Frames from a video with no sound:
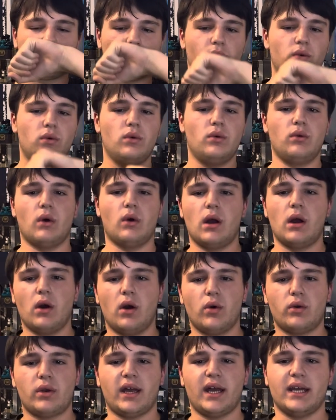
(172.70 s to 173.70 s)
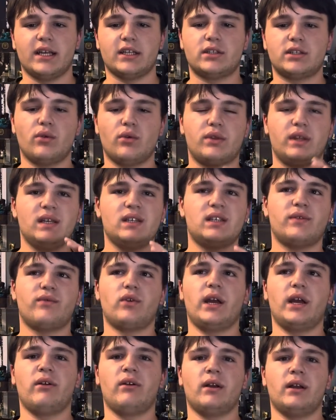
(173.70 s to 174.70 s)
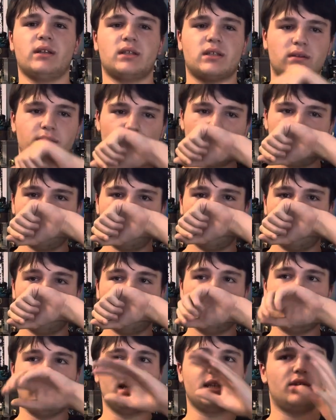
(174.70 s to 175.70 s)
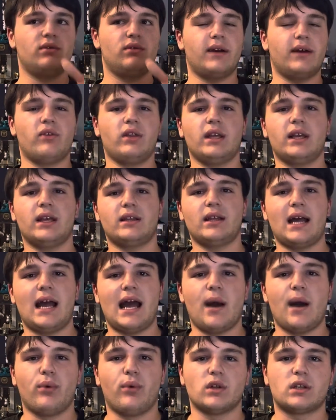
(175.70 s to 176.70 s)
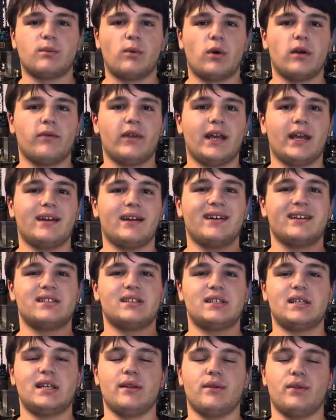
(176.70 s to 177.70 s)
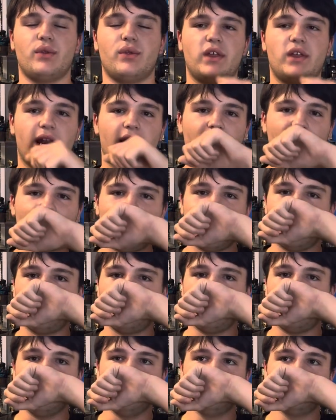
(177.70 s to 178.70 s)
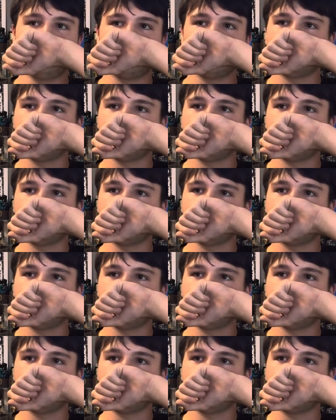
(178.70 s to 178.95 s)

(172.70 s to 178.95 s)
Ooh, okay. So this fragrance, yes, you definitely get that apple. It's more of like a synthetic apple.